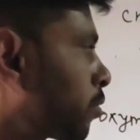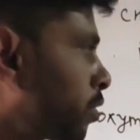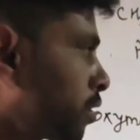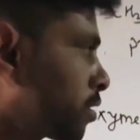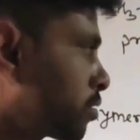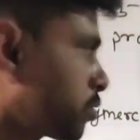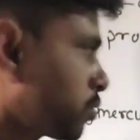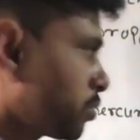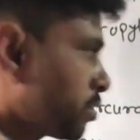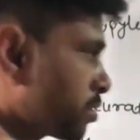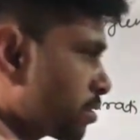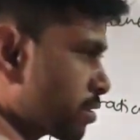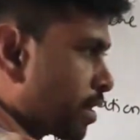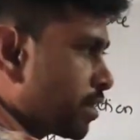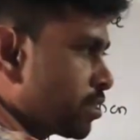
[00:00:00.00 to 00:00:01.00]
product. So
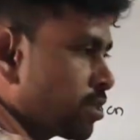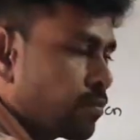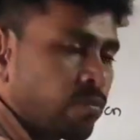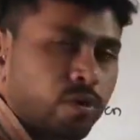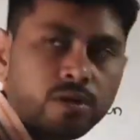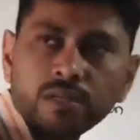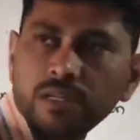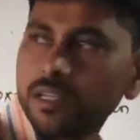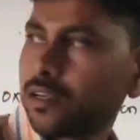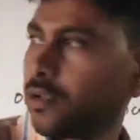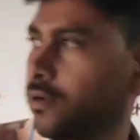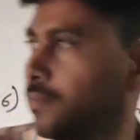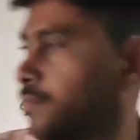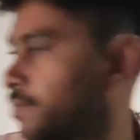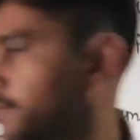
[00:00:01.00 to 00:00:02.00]
this is addition product here.